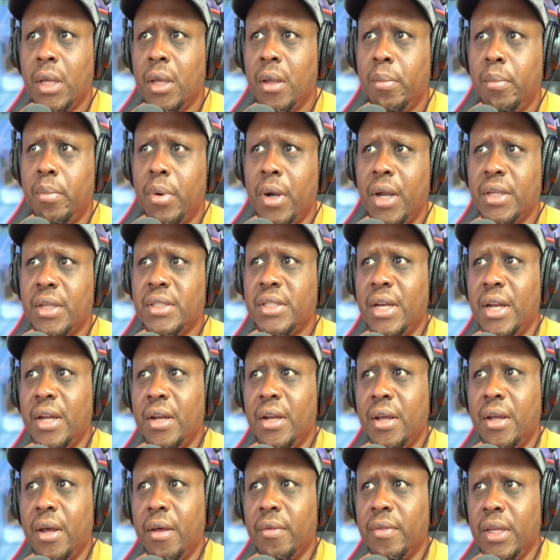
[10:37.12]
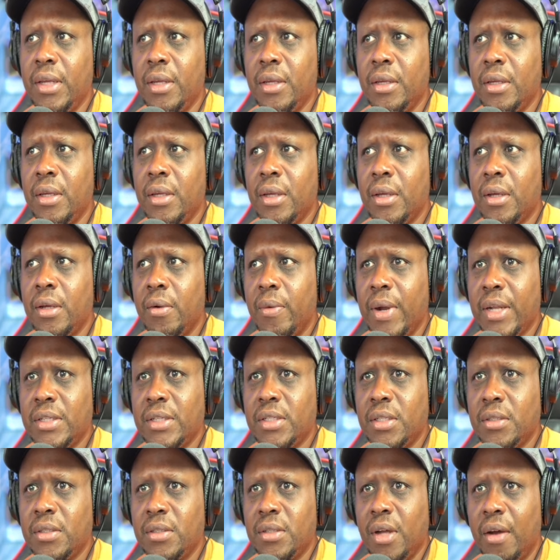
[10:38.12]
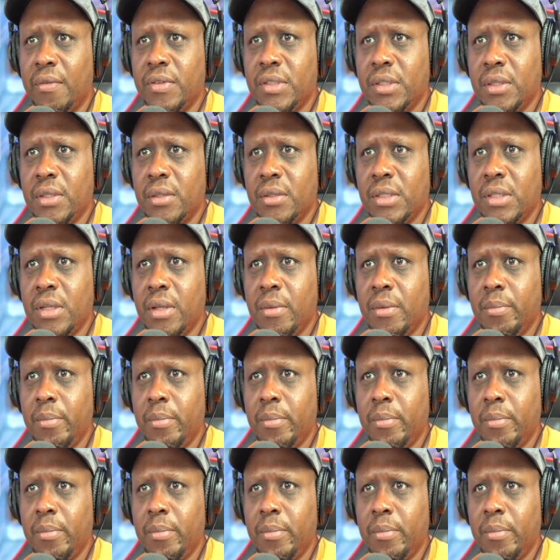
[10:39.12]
president of the Corrections Officers